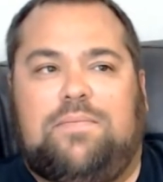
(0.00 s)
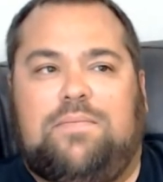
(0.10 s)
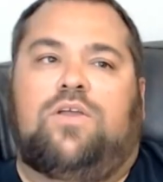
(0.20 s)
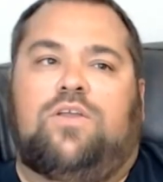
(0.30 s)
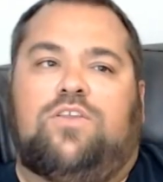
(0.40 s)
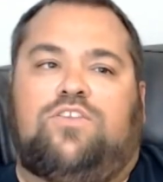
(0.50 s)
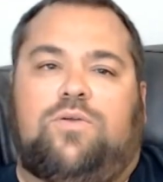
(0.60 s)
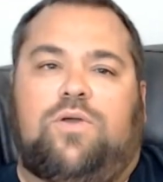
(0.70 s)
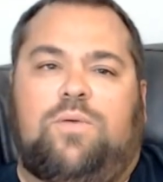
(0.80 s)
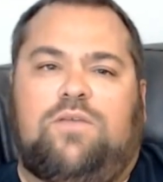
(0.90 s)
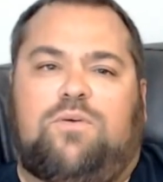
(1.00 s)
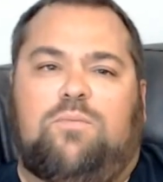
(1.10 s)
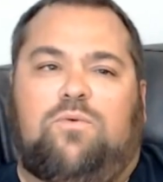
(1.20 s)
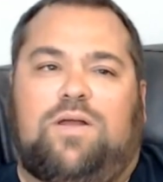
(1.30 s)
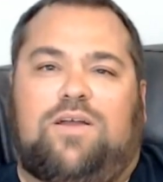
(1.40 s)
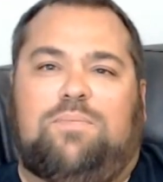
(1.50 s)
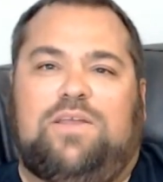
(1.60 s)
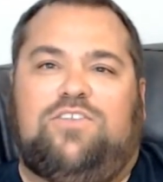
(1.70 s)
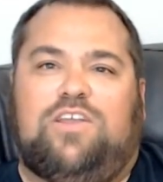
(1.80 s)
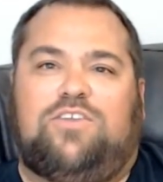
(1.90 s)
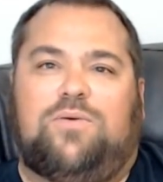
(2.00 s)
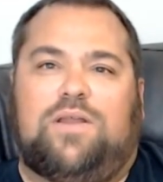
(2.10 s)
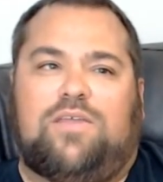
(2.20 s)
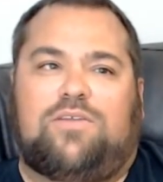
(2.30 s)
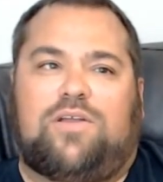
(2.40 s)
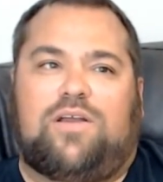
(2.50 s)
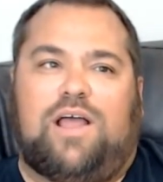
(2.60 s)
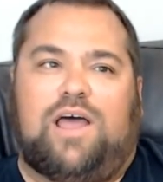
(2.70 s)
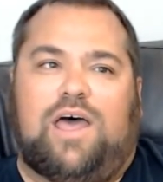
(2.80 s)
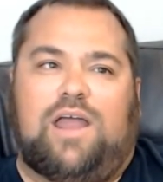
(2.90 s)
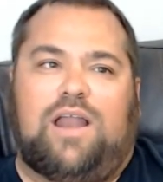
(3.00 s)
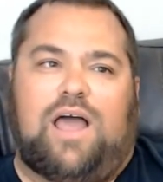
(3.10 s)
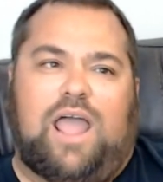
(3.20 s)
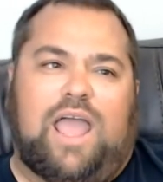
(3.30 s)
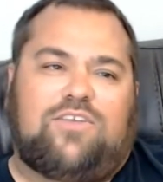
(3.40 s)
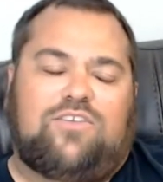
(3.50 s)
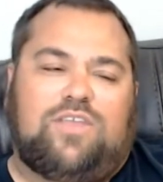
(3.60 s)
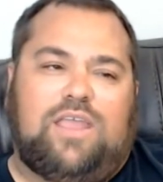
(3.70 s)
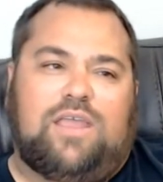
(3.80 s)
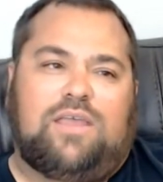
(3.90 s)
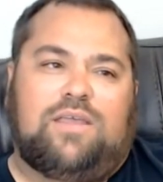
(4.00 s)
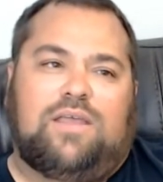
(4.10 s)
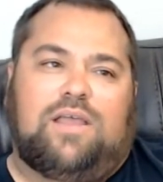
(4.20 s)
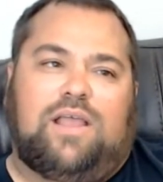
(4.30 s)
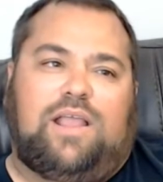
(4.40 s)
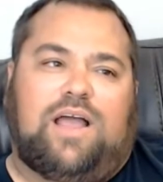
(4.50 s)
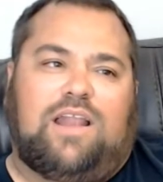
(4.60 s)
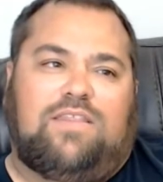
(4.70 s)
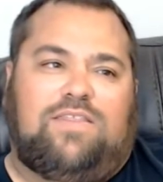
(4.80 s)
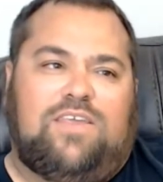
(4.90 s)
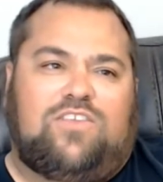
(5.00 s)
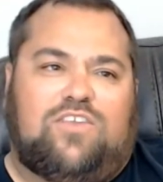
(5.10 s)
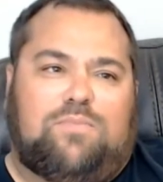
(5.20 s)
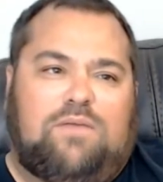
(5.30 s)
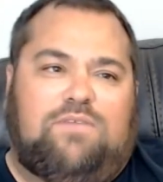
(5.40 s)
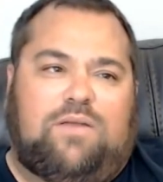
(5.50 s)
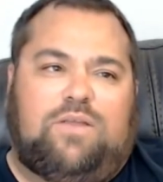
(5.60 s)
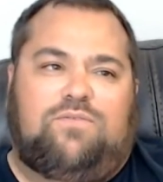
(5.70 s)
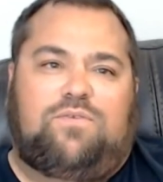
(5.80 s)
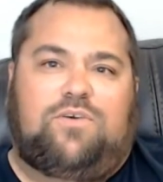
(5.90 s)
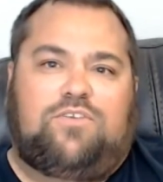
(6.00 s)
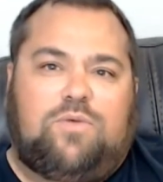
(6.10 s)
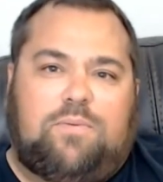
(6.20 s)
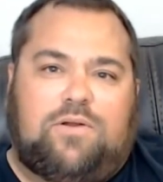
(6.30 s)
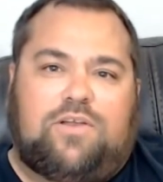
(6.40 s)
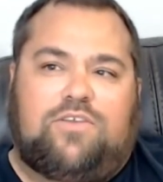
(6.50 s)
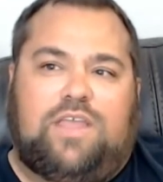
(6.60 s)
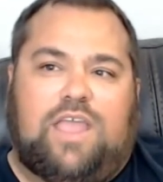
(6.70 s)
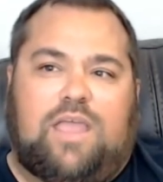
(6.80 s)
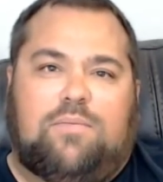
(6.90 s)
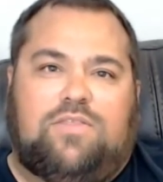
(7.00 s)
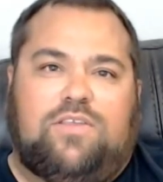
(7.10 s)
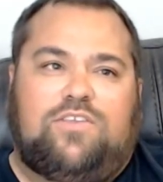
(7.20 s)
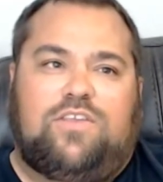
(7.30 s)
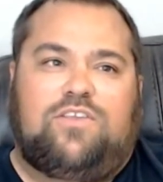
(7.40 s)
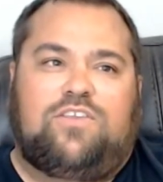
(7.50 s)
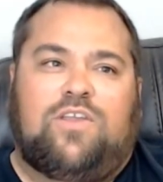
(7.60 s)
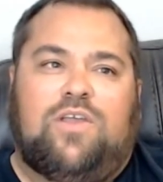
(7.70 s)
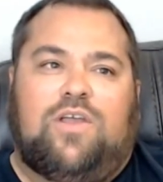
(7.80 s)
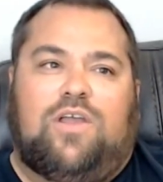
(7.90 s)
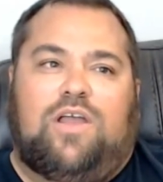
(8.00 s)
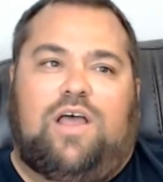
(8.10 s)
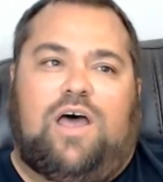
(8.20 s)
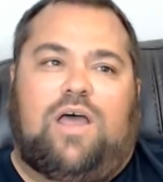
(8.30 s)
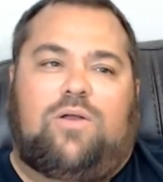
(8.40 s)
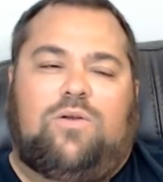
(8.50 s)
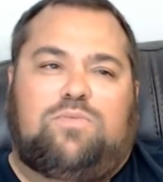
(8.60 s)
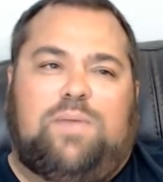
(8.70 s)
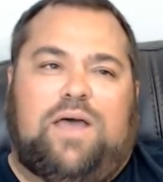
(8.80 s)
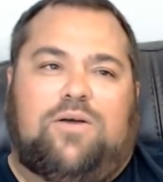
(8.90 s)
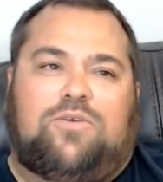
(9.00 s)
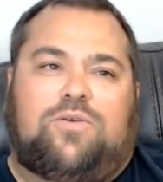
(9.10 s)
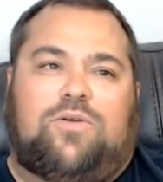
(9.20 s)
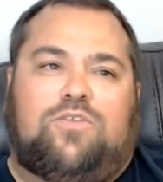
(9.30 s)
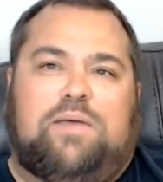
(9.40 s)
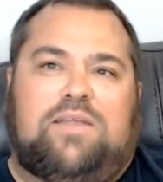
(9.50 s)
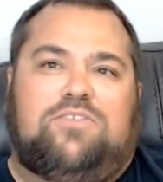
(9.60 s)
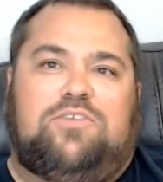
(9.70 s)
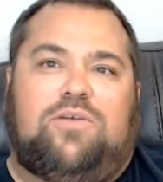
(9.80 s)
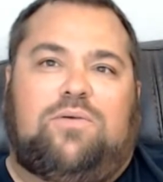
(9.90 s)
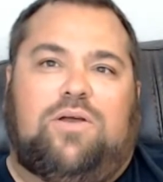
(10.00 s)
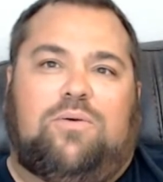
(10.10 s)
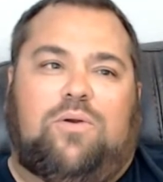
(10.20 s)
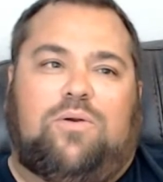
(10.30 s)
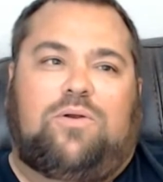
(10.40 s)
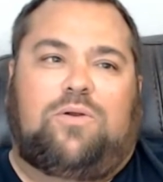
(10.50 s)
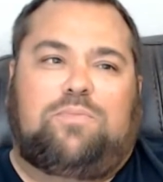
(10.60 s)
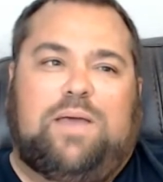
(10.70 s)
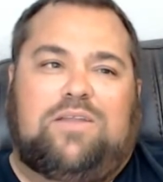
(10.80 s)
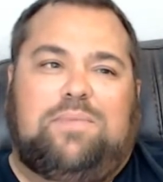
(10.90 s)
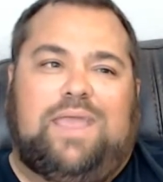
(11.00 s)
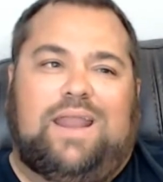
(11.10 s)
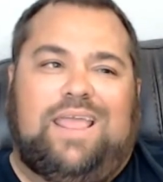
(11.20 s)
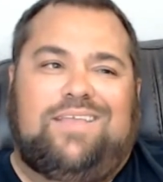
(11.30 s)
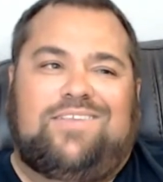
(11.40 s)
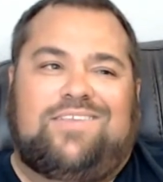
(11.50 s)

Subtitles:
So going from one RPG to another, I actually got this as my very first reproduction game. This is Earthbound, or Earthbound Zero, or Earthbound Beginnings?